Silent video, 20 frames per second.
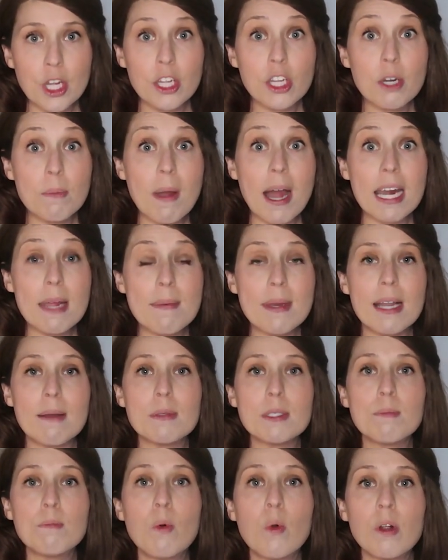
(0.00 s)
your body
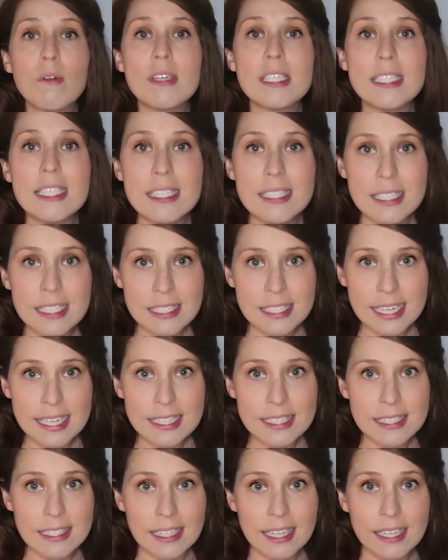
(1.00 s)
becomes more resistant to
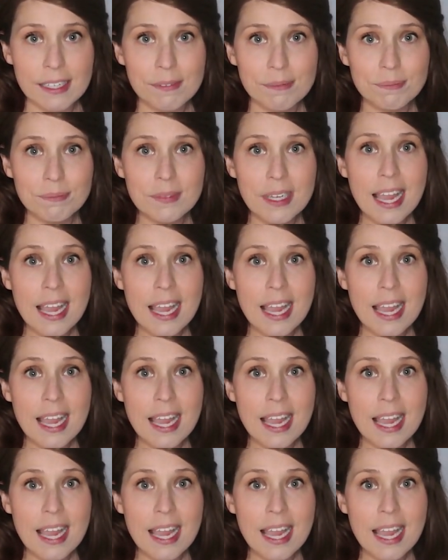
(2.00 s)
insulin.